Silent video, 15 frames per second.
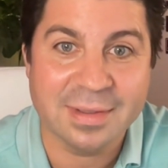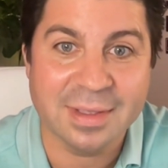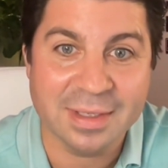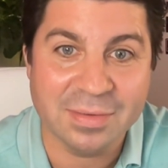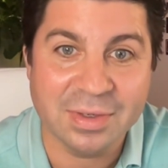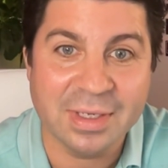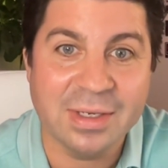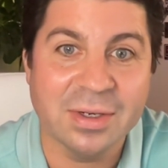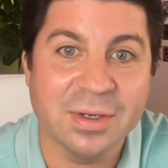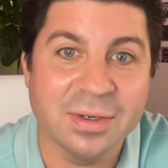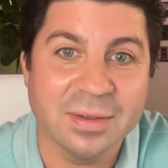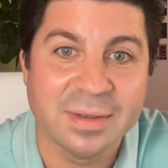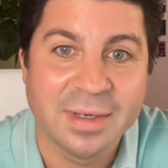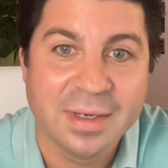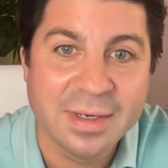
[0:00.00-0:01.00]
living
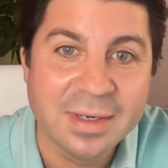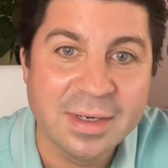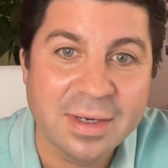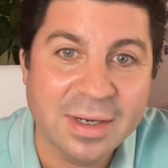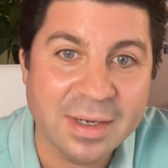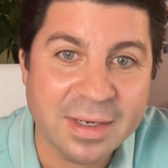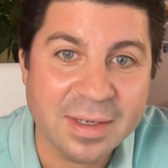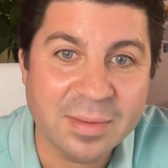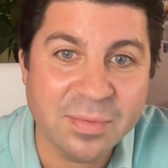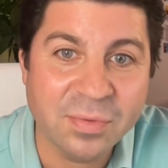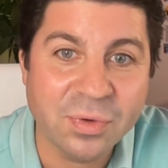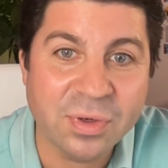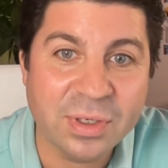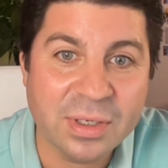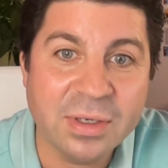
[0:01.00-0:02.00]
here
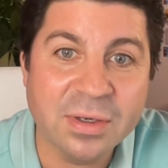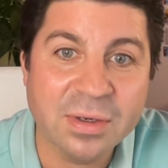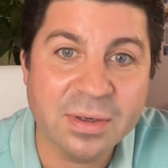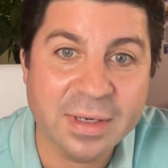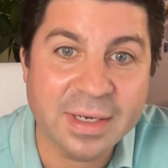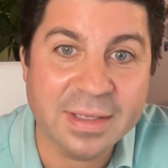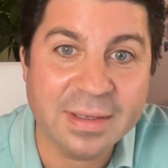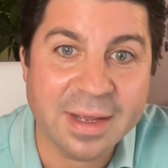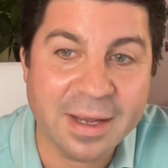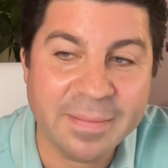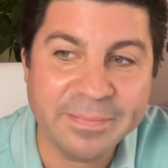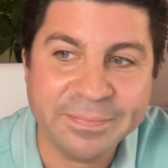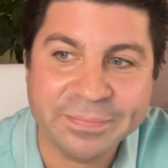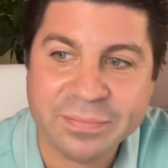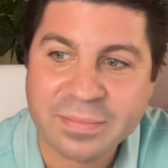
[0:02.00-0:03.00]
for a year at a
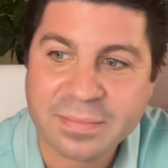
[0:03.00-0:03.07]
time.